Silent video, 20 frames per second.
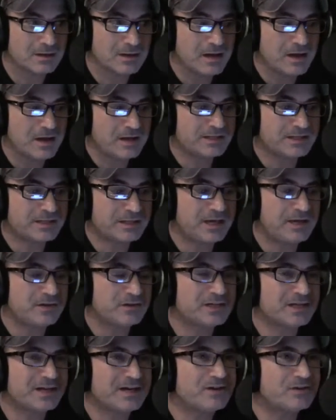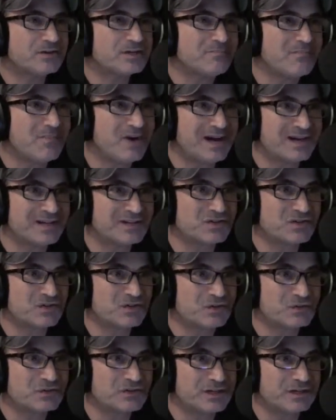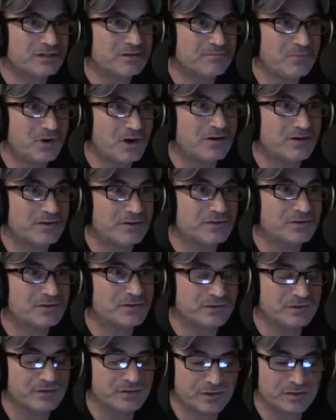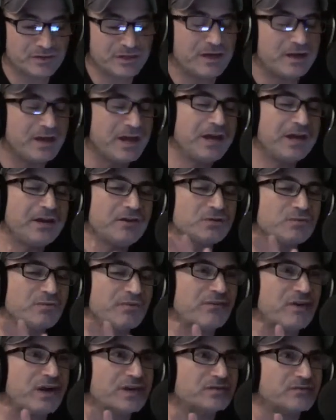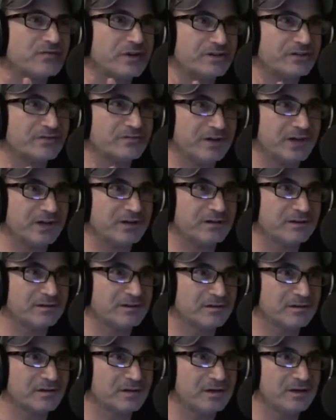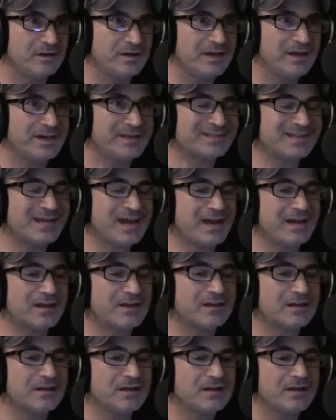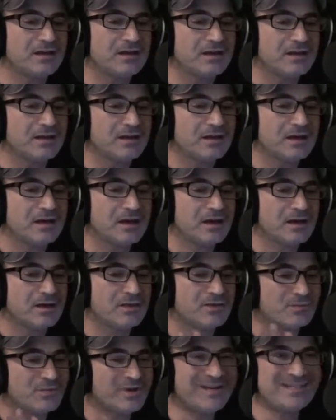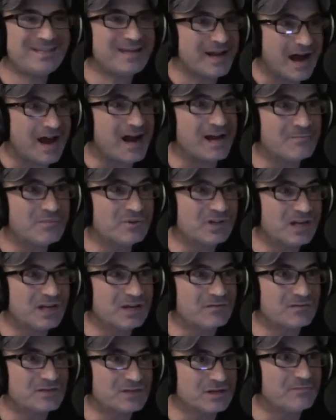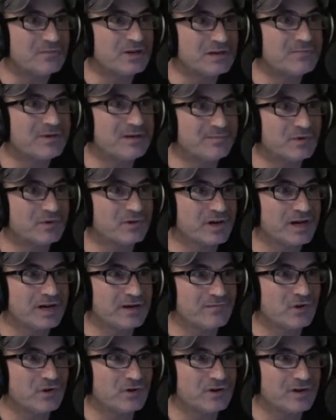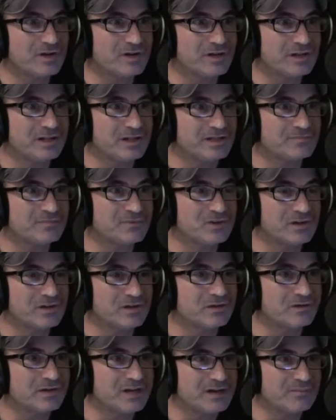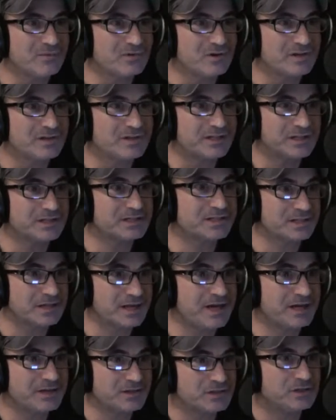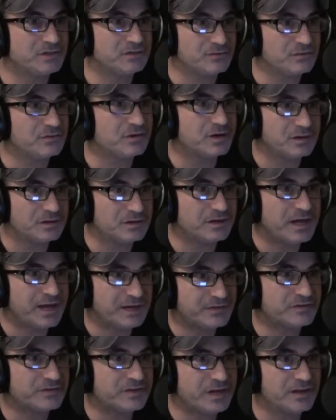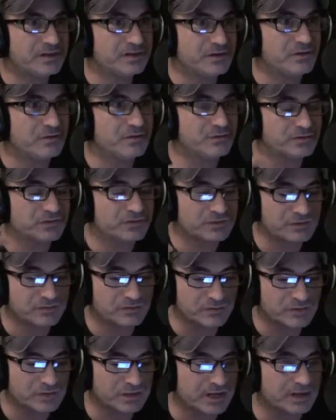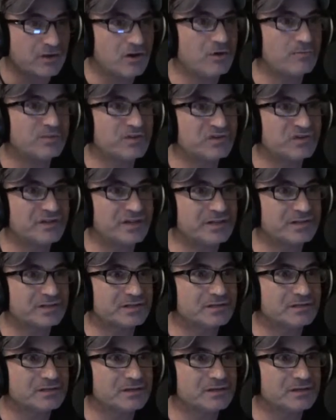See, here's my solution. Part of the solution. Here's what frustrates me, is that the reason I believe so many people are getting murdered in these particular neighborhoods is, as you had said, there's a lot of hopelessness.